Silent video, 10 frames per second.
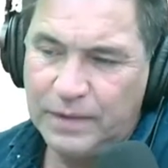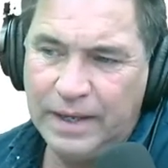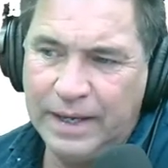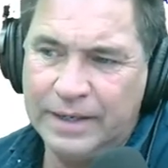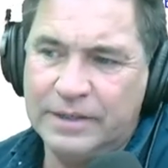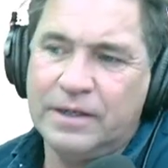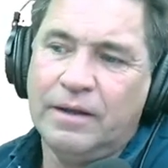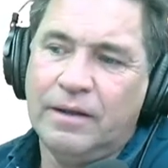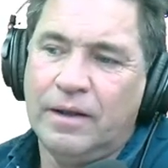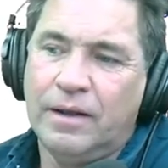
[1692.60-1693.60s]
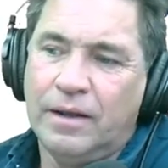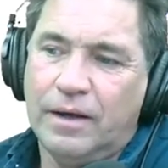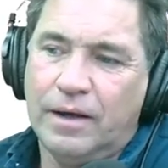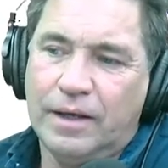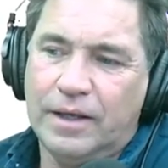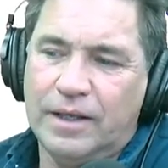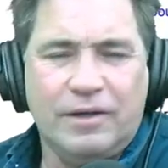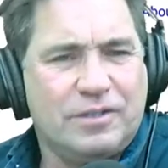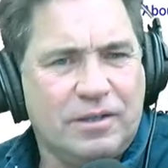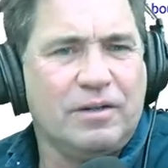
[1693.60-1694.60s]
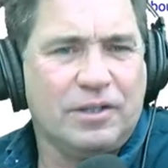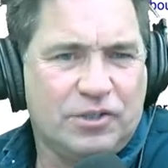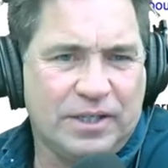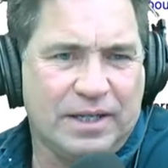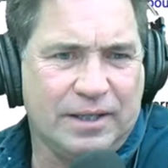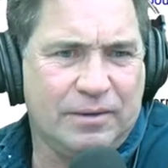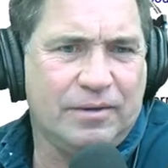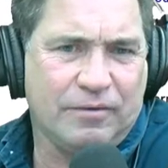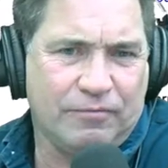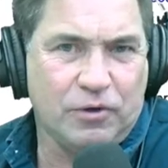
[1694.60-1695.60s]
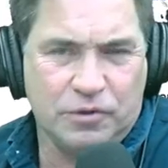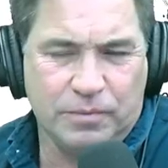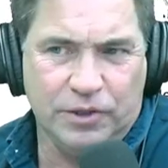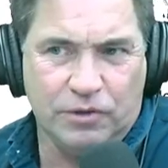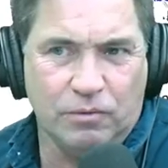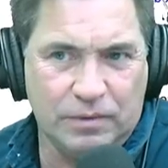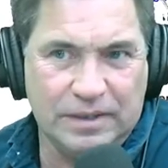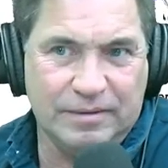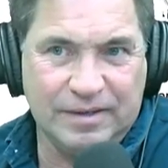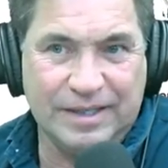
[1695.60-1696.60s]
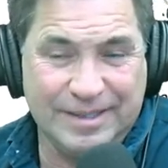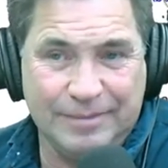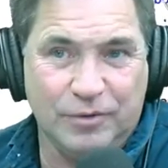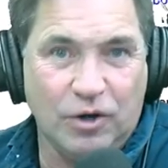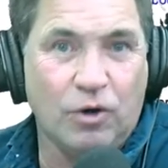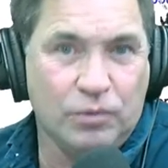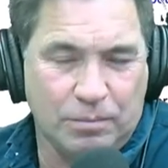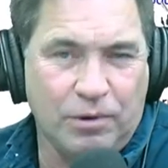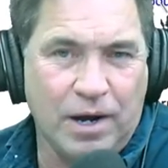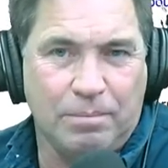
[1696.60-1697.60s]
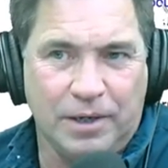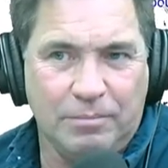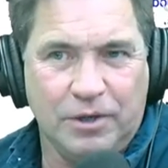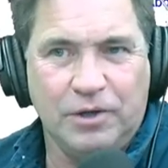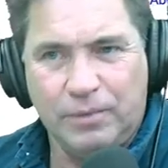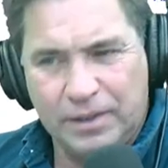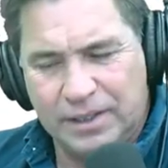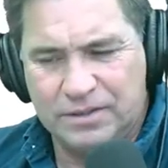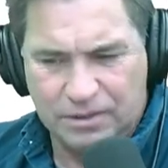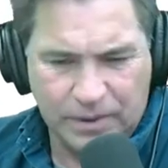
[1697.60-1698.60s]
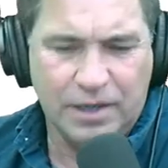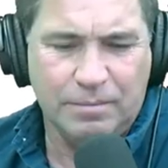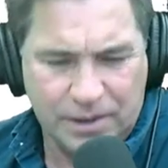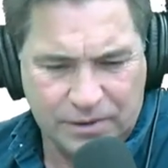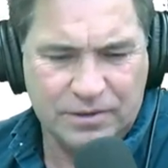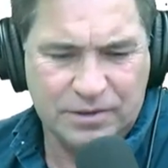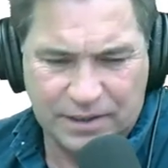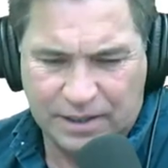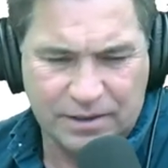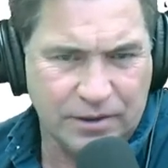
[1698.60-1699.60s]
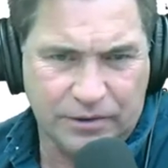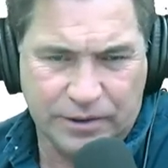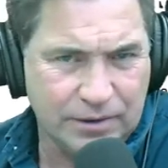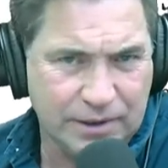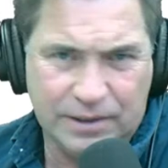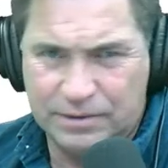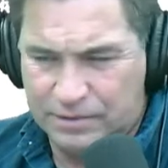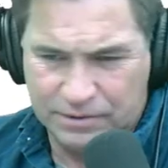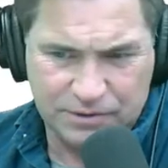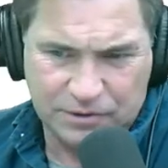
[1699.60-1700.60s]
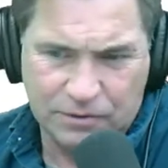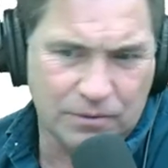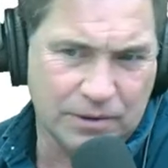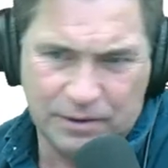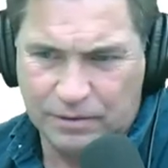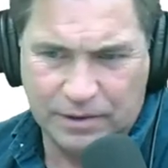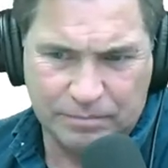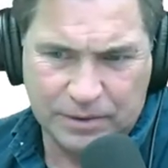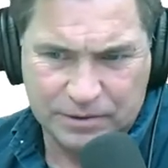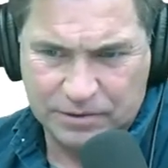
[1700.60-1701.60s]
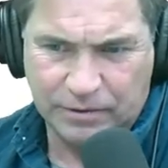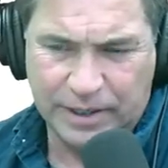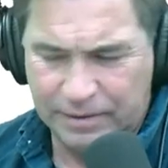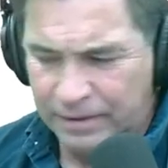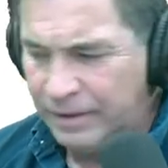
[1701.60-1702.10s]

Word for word: and it's a little unsettling at first when you don't own the property, but you realize, oh, wait a minute, this is like a 100 year lease. This is cool. You know, that, that's great.